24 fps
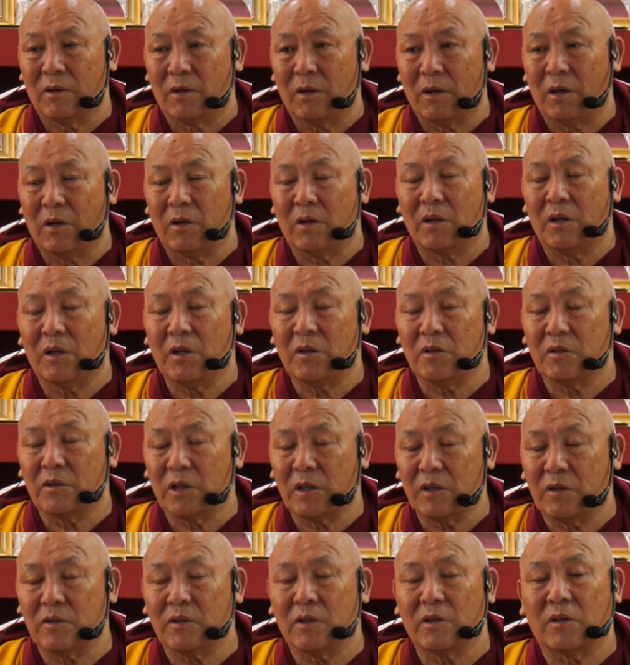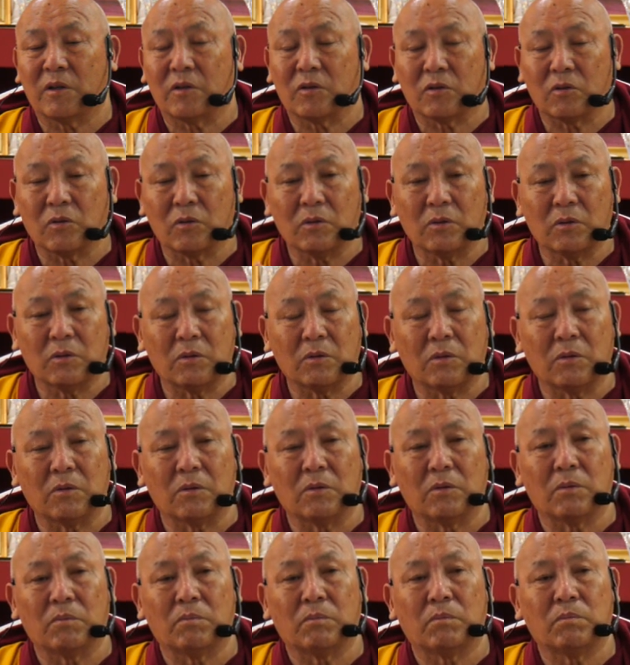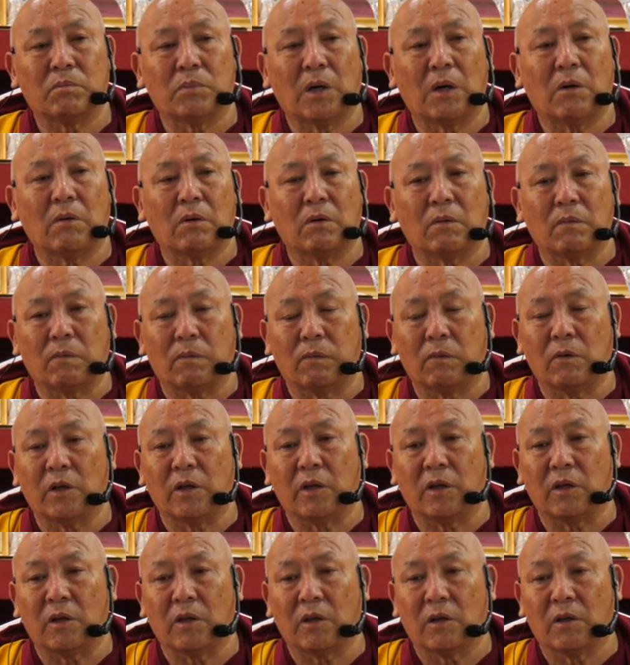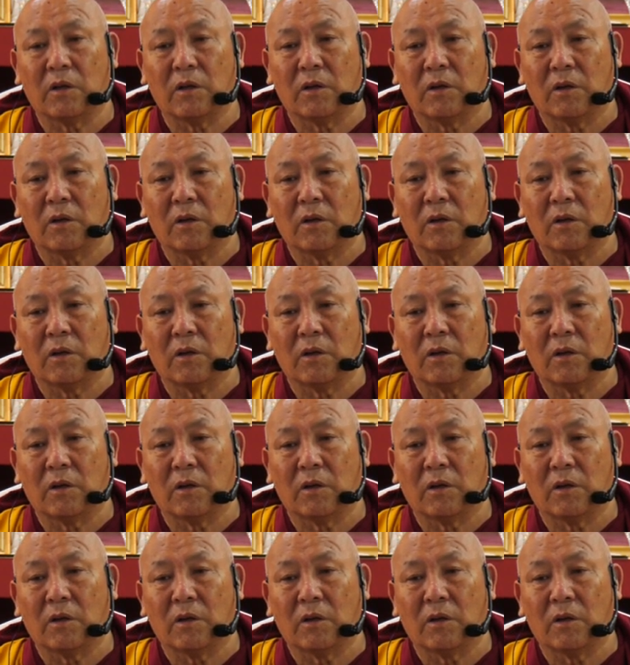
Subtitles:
And he says it so powerfully